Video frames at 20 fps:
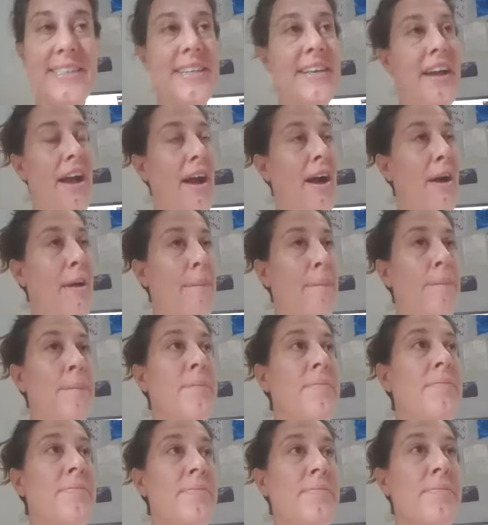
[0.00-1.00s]

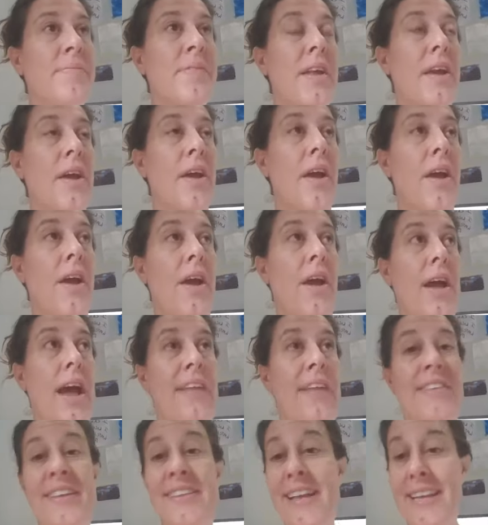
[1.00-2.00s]
and
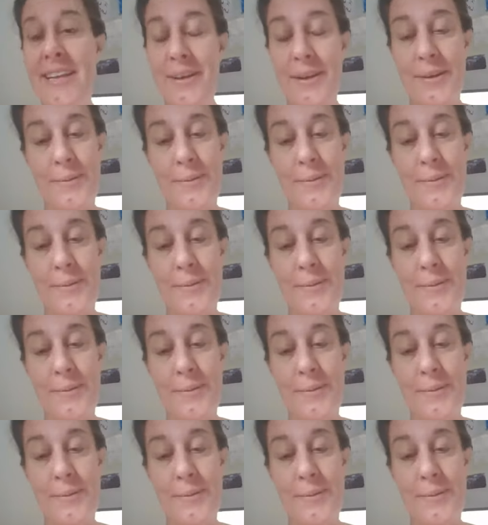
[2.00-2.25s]
then they